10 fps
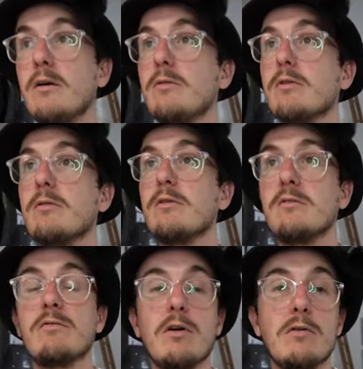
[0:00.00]
whether it is
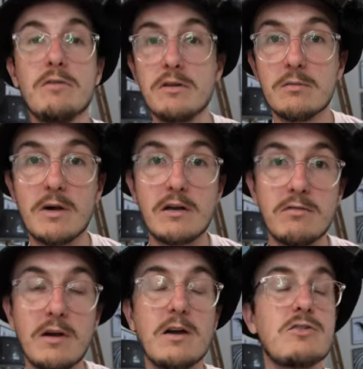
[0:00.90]
involved in the
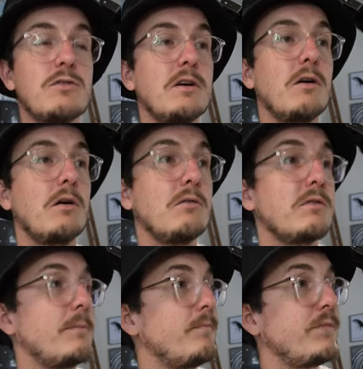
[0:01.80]
manufacturing
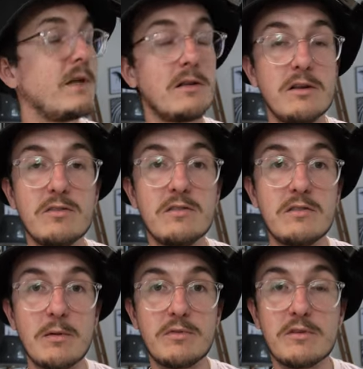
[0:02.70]
of illicit
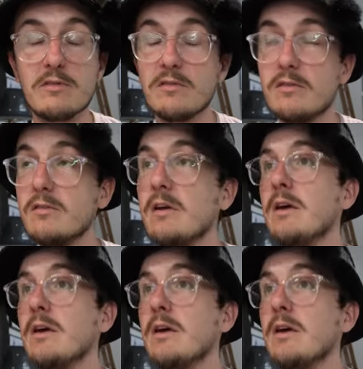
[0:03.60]
substances.